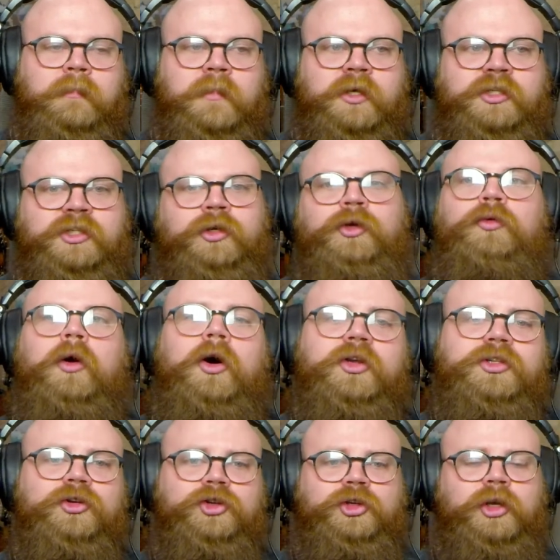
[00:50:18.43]
so you
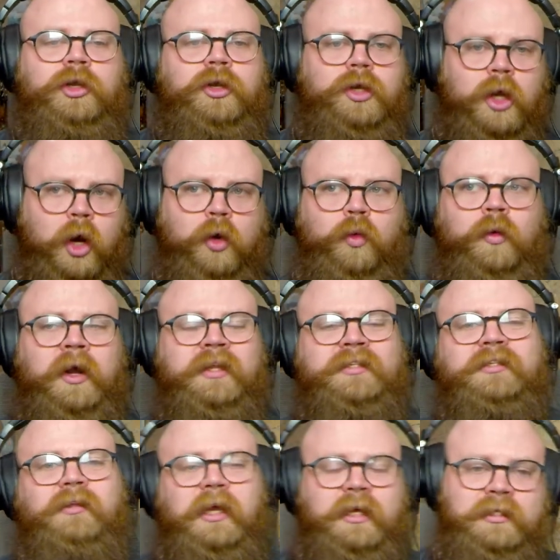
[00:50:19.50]
also should know what
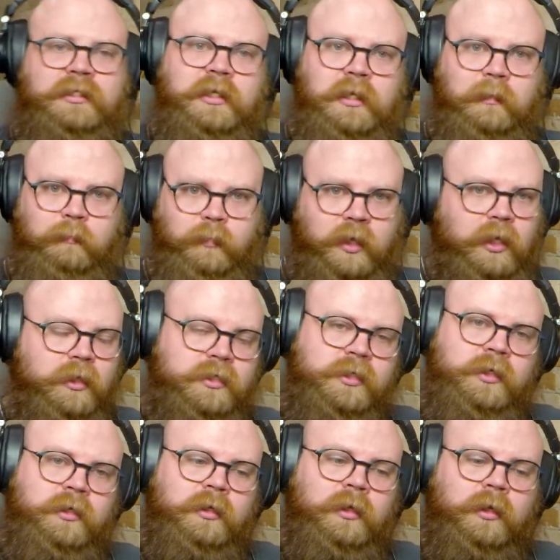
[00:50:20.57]
it's like to compete.
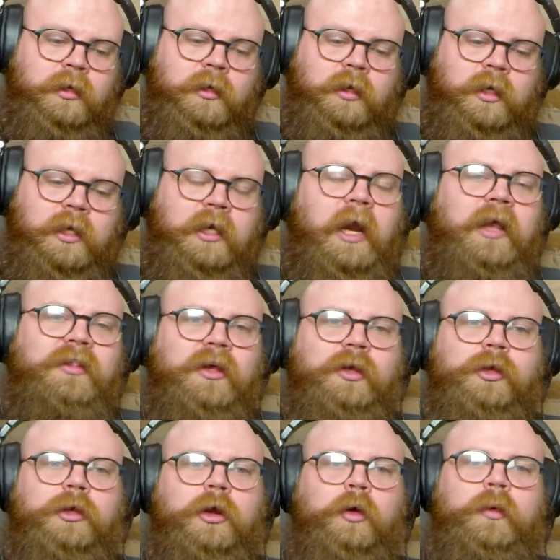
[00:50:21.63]
And I think
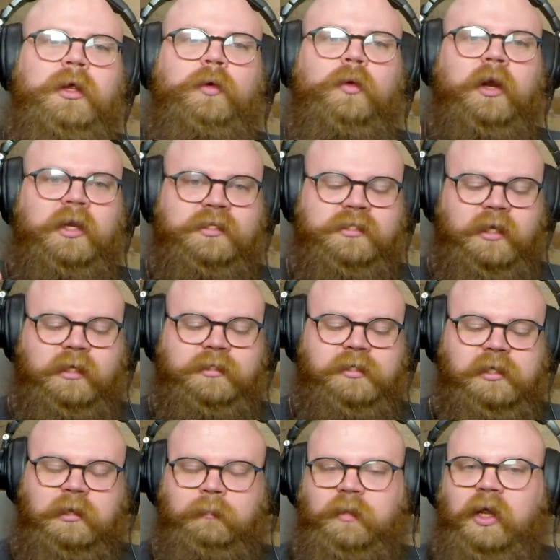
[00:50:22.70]
knowing what it's like
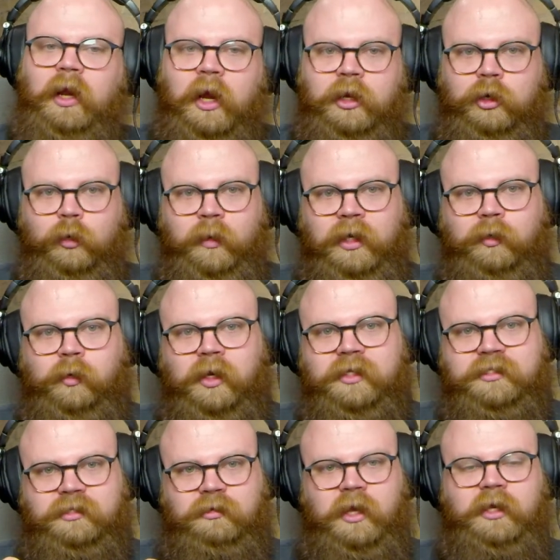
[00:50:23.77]
to compete and knowing what
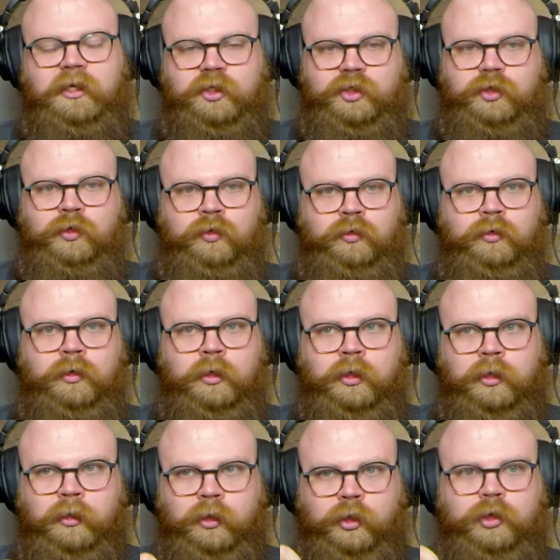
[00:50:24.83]
it's like to
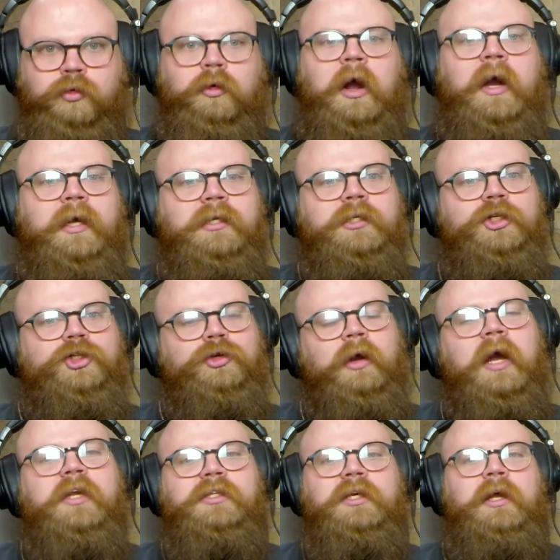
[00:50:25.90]
grind and
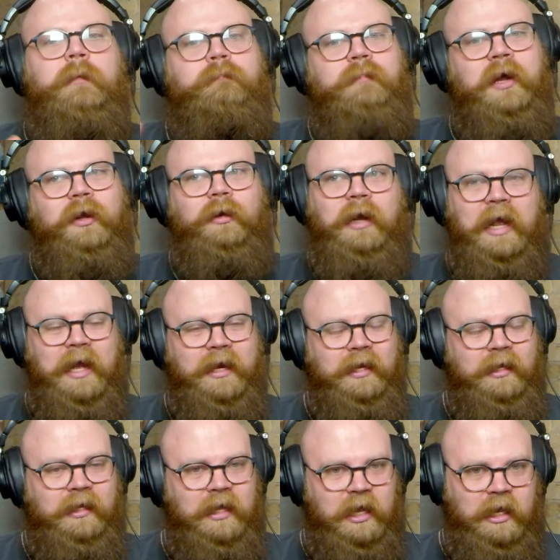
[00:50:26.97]
try to get better at
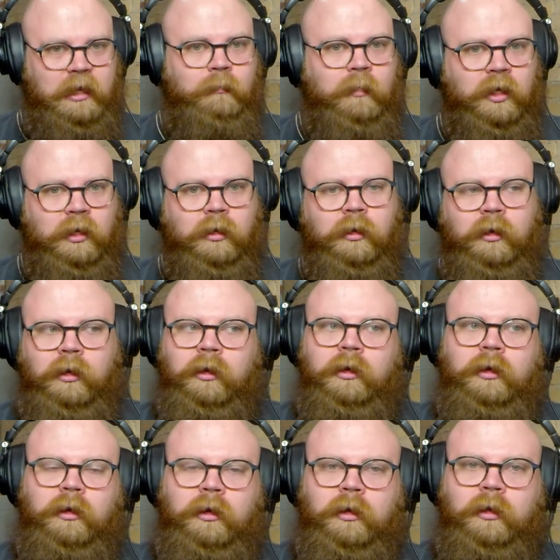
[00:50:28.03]
a game
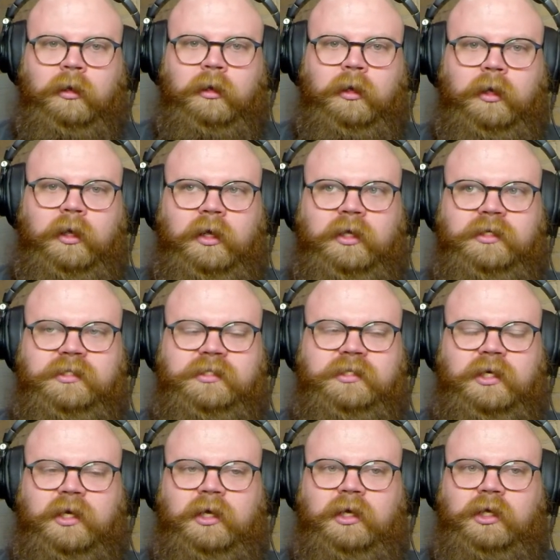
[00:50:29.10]
is
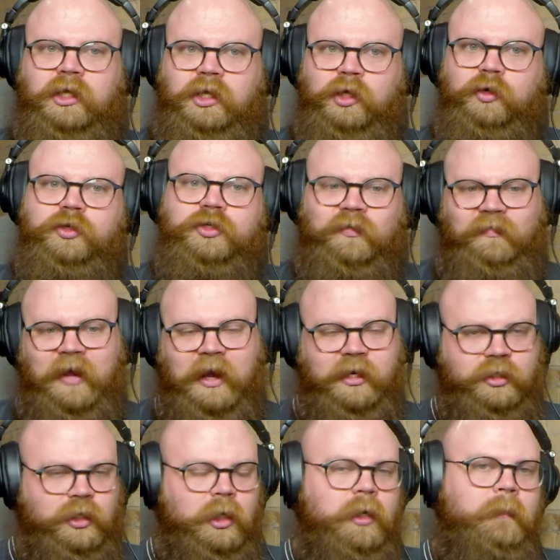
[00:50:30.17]
a huge
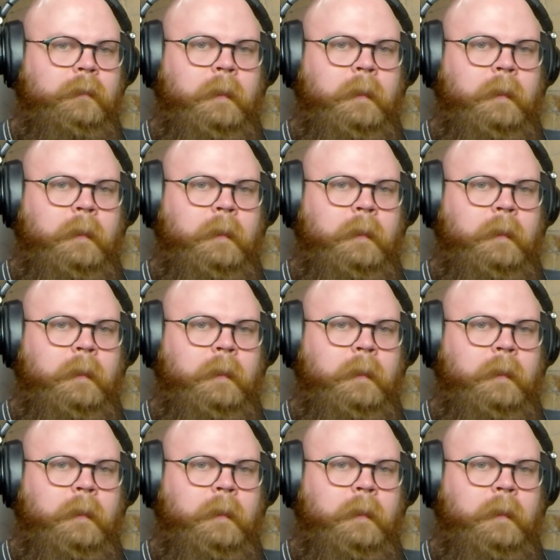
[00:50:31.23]
factor.